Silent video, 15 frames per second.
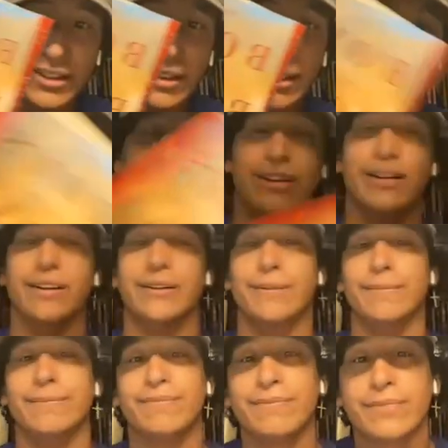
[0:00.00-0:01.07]
I
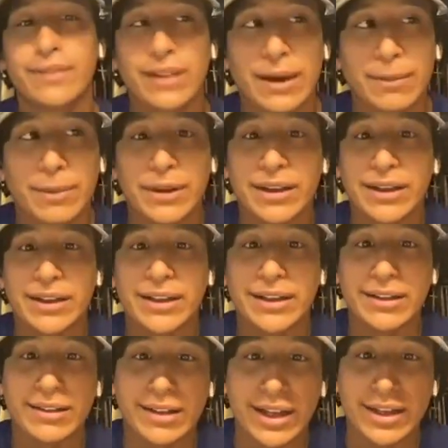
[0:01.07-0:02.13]
play
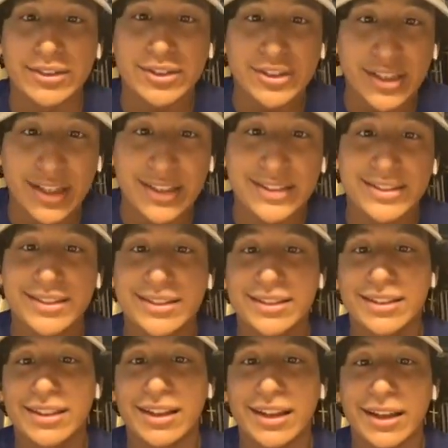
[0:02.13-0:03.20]
a lot of chess,
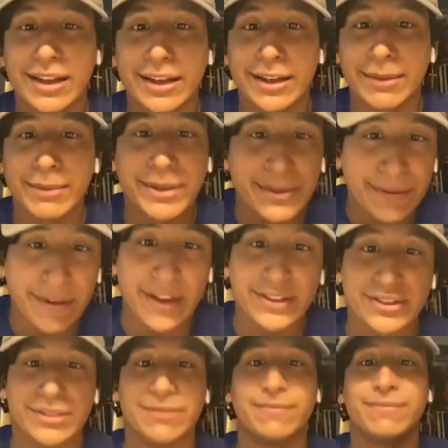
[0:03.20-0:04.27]
and I'm into
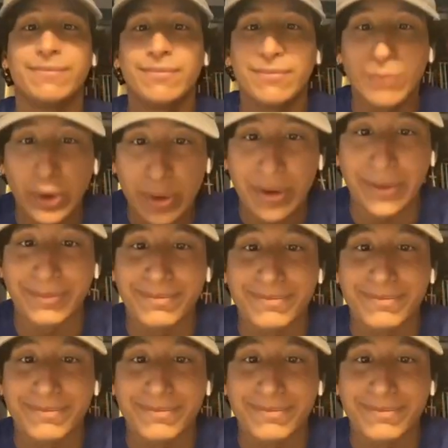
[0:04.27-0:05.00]
fashion. Welcome.